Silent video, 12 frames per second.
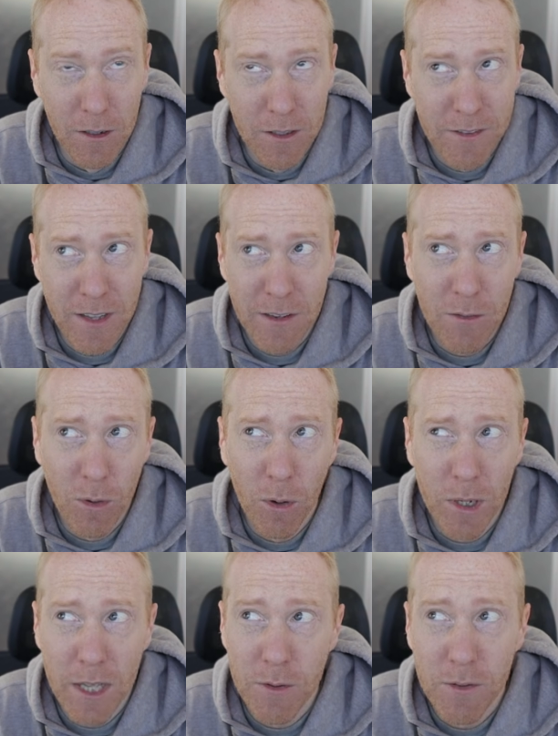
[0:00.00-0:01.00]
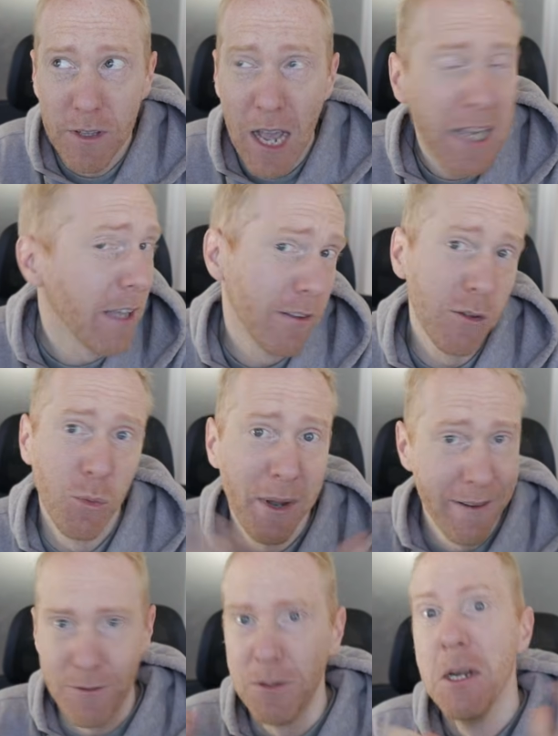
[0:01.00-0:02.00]
Is that okay to say? I guess so,
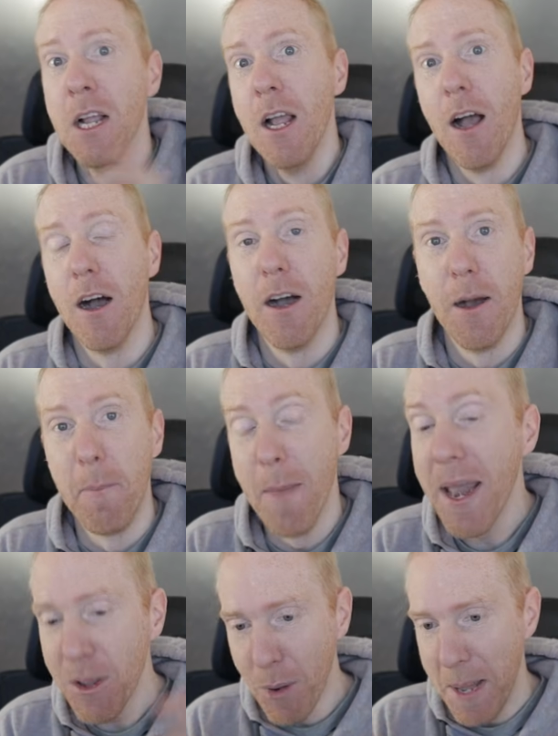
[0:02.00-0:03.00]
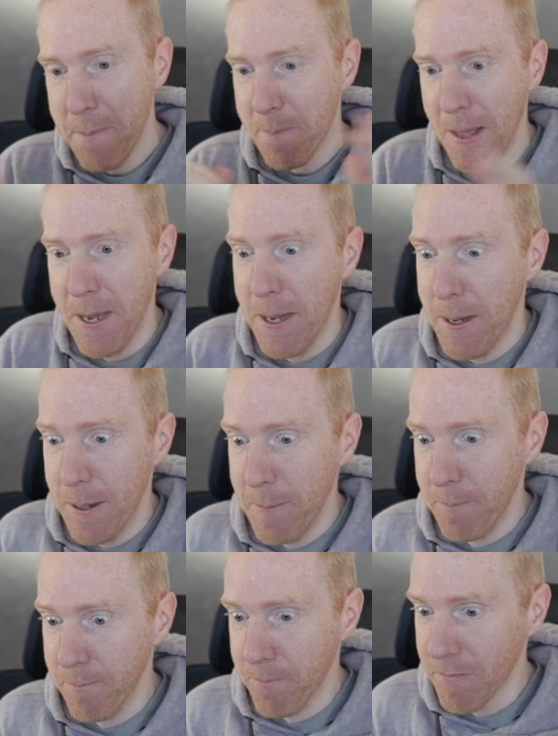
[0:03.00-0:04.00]
whatever. Anyway,
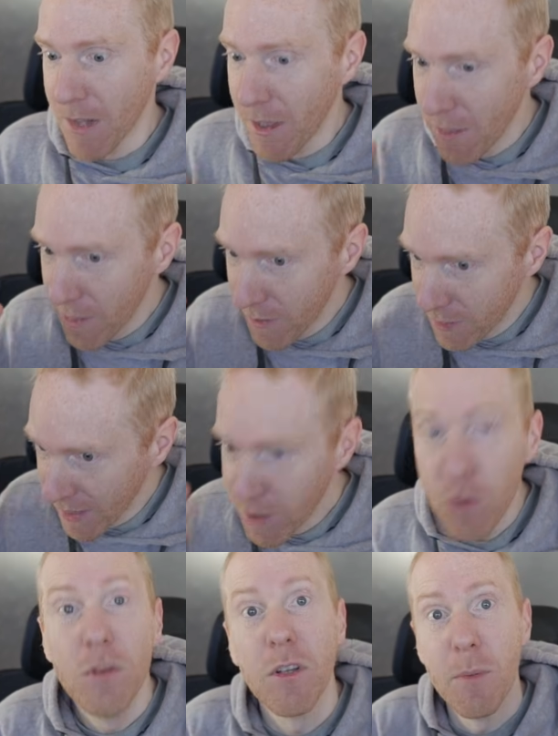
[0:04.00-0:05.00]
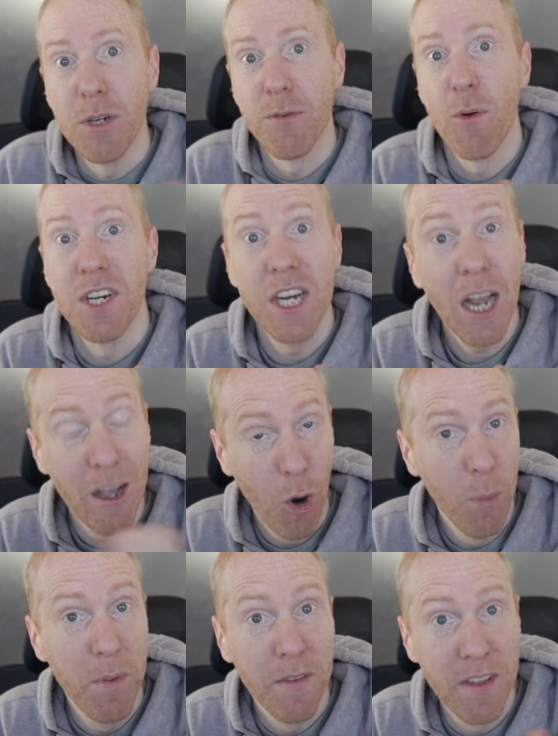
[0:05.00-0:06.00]
thank you so much for watching. I
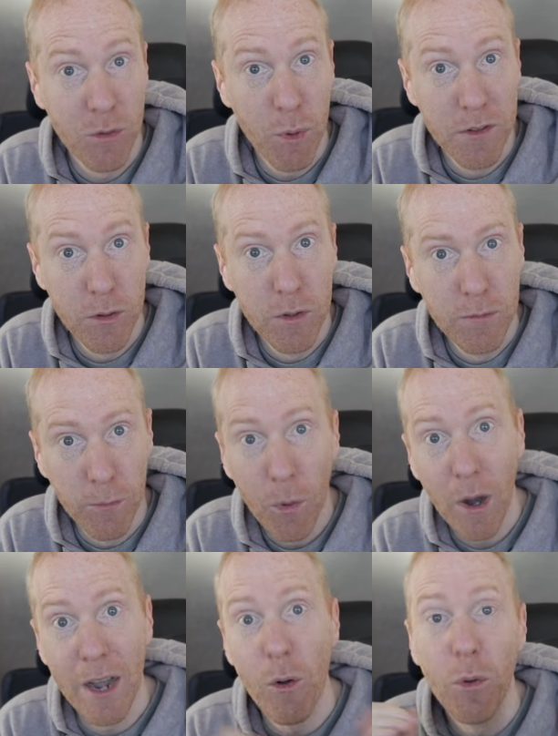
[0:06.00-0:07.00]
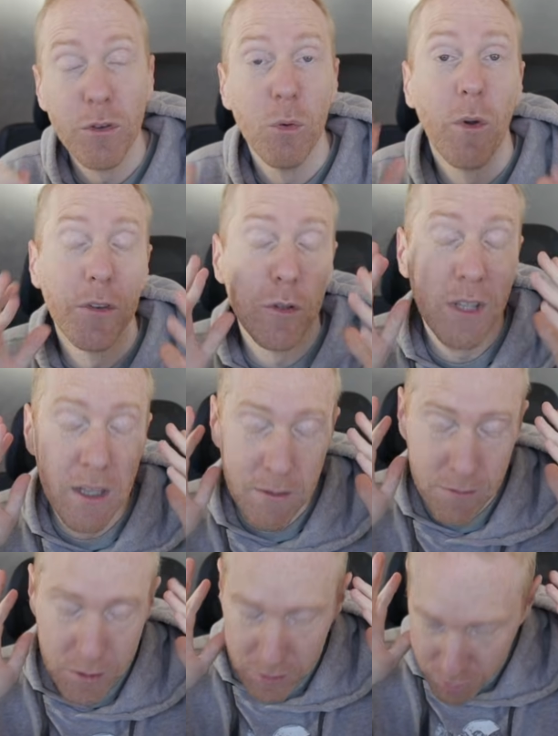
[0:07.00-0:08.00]
hope this was useful. I also want to
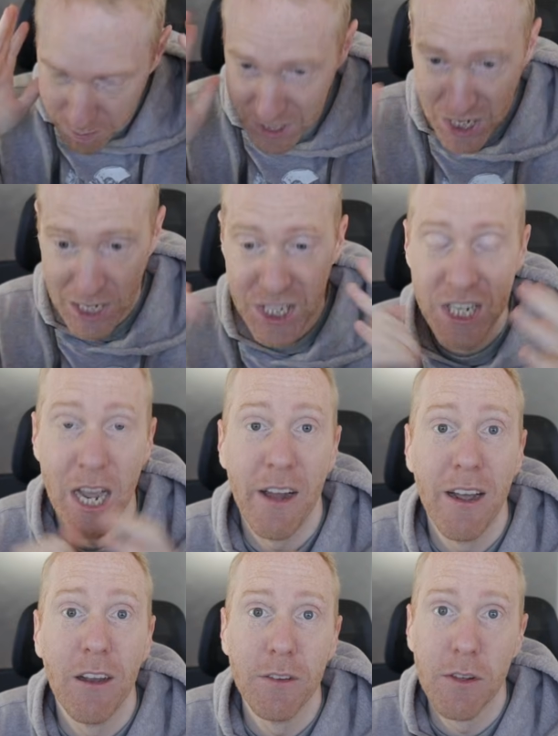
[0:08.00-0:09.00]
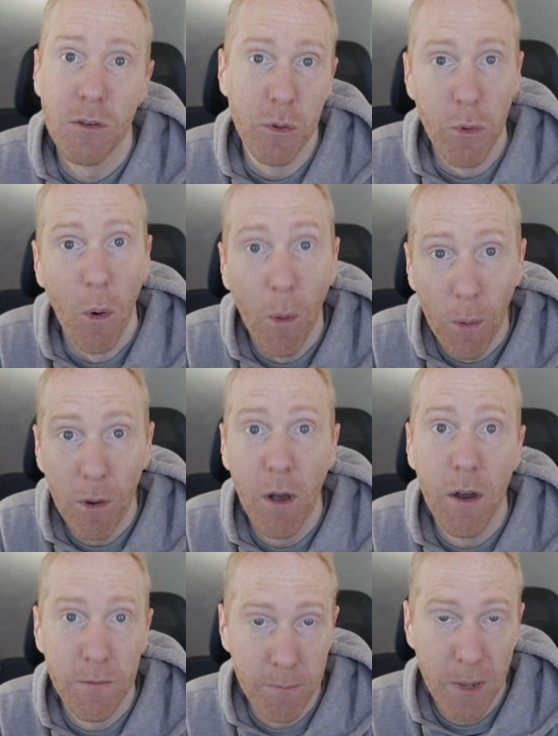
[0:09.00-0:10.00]
give a special shout out to all
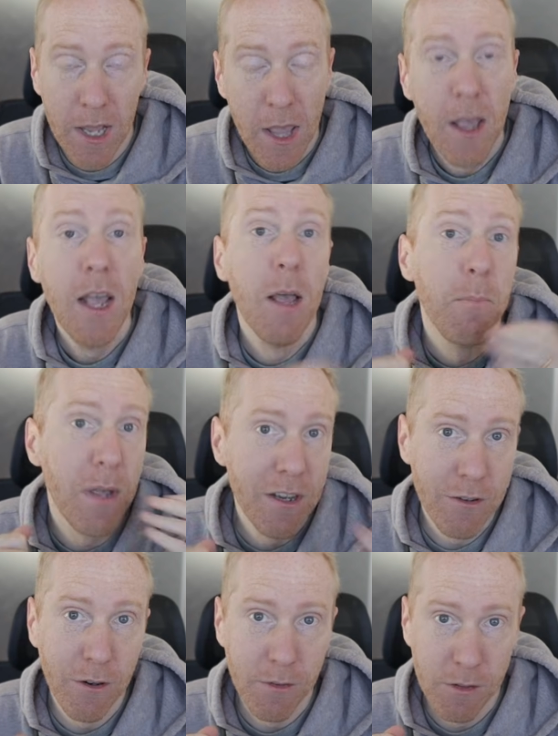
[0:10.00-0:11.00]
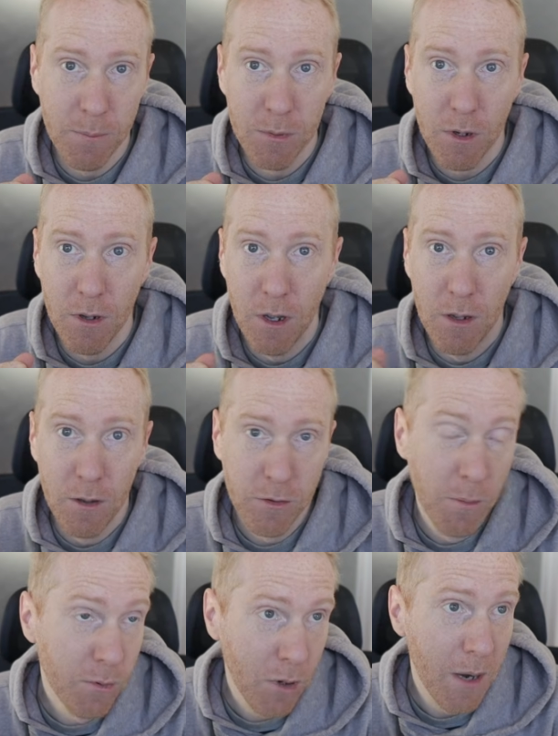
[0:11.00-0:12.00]
of my Patreon
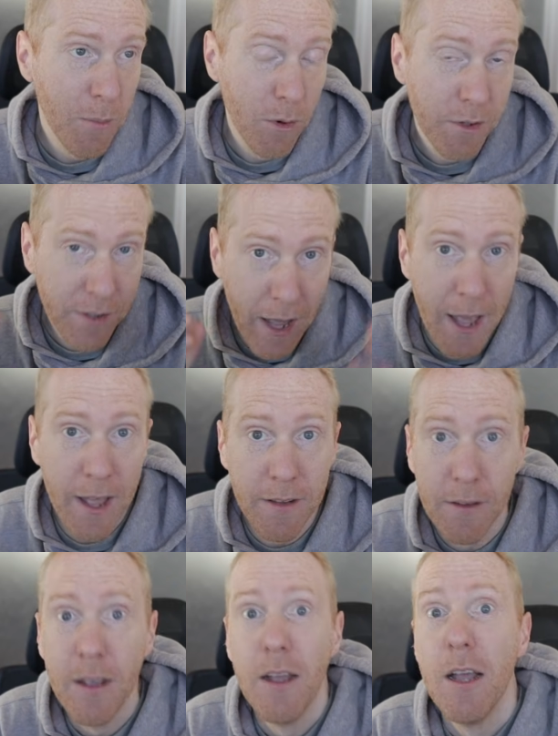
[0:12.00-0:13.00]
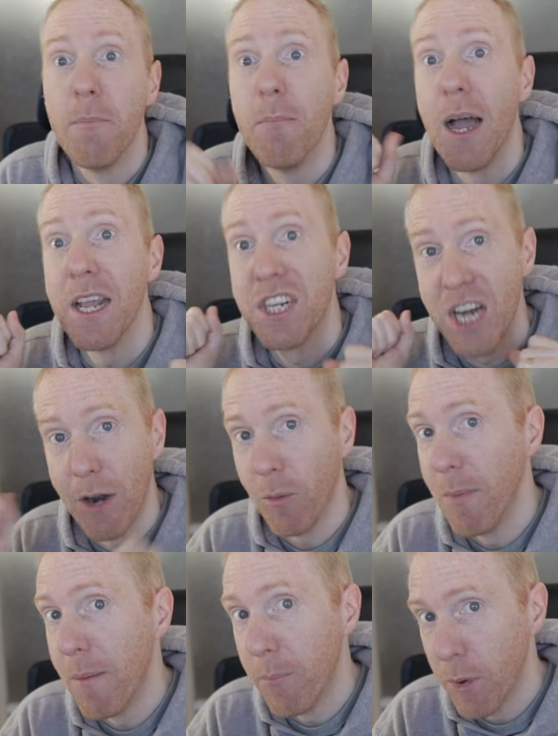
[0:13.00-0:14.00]
subscribers and my
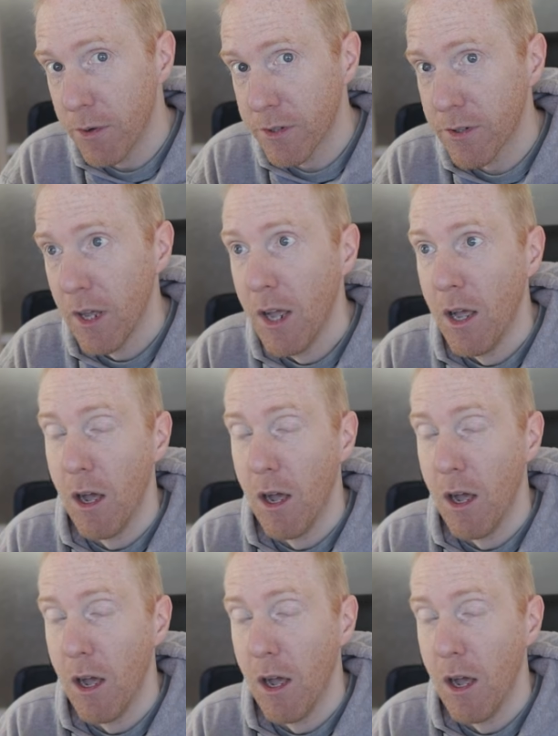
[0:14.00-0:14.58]
channel members